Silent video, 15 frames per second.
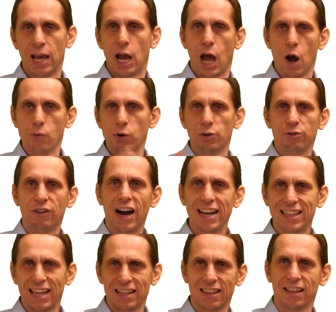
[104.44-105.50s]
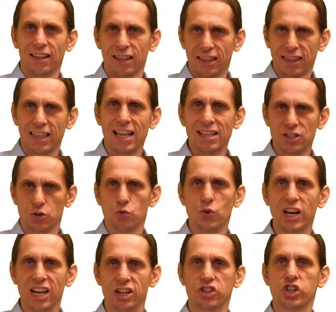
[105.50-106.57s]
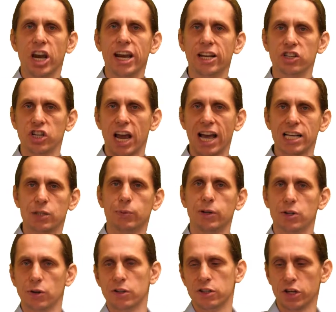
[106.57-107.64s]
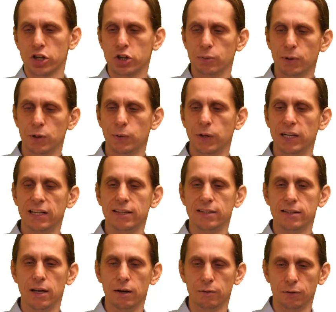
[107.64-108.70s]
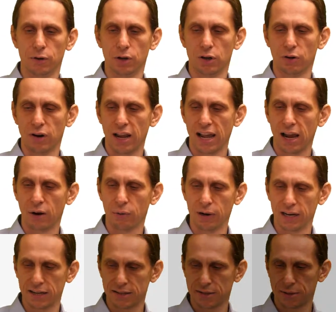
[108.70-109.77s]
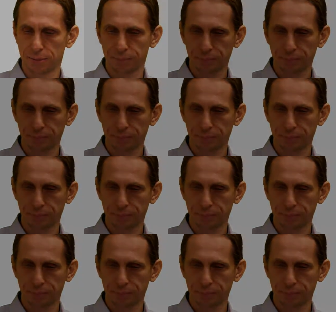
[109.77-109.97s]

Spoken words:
And we find that things really change as we transition between these different areas.